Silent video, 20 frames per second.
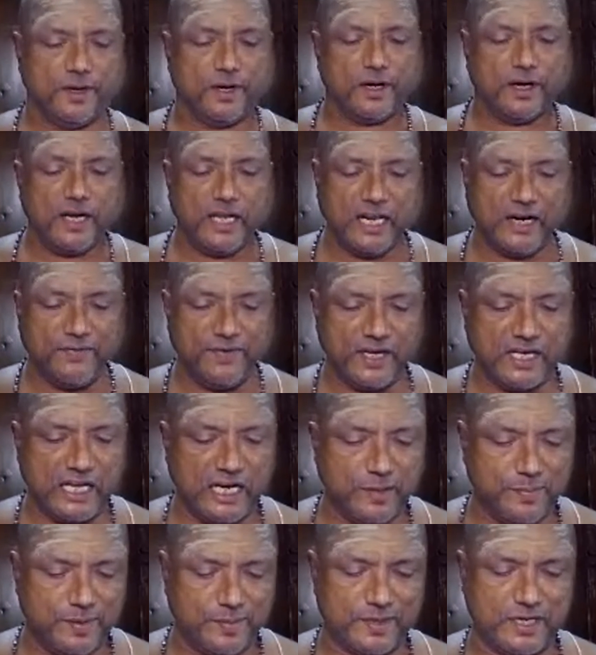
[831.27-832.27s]

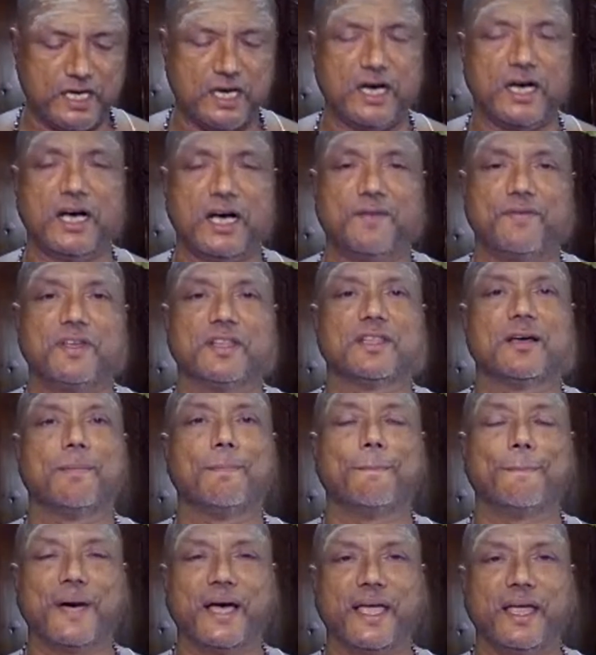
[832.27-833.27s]
Nirvikalpamanaha, with a
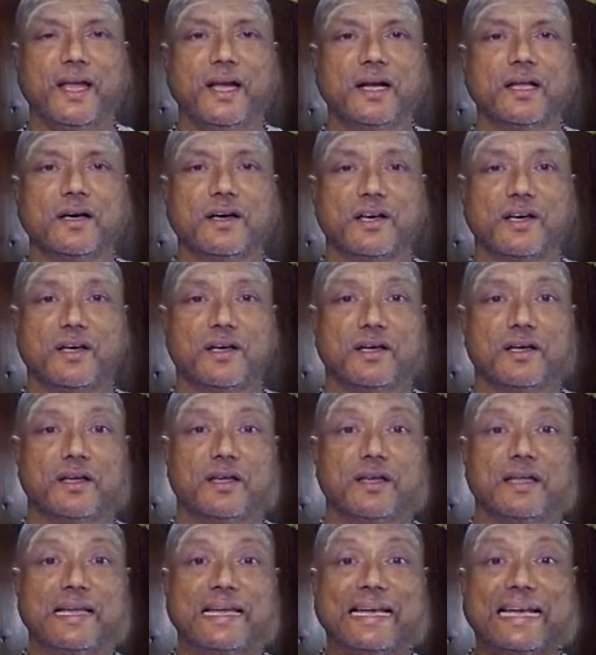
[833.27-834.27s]
mind
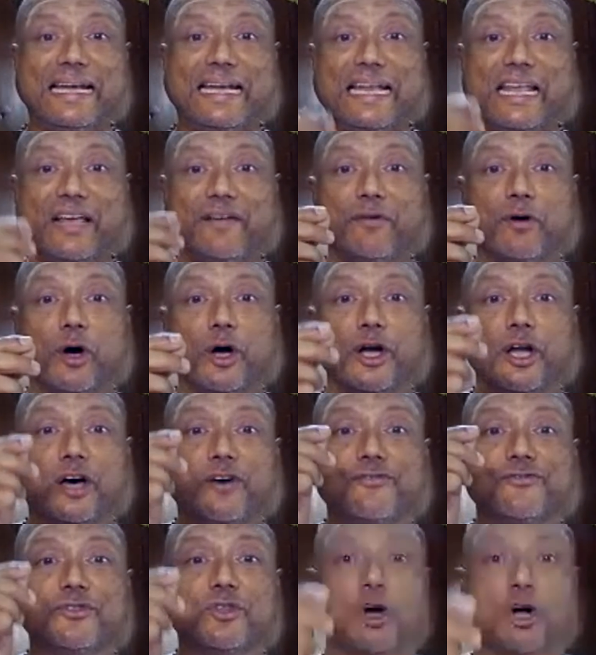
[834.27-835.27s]
devoid of
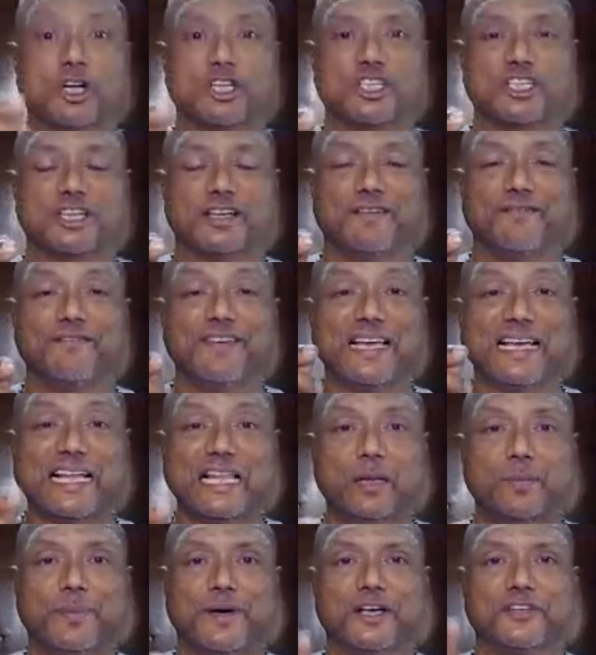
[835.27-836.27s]
thoughts.
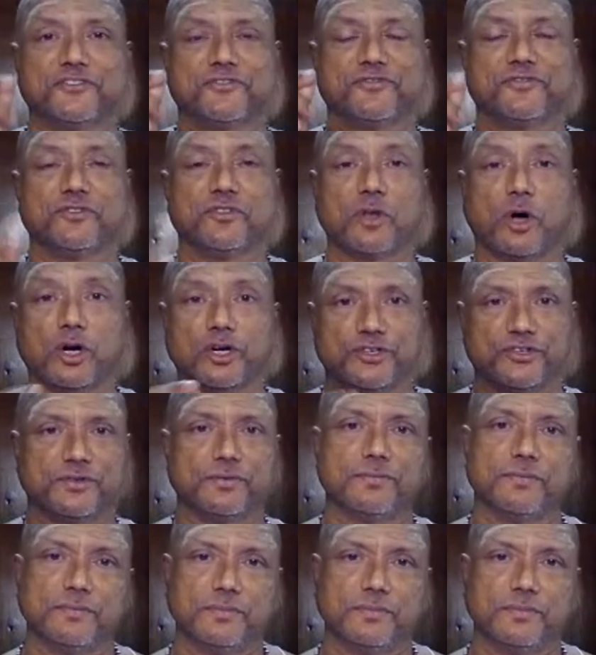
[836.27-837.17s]
Vikalpas, thoughts.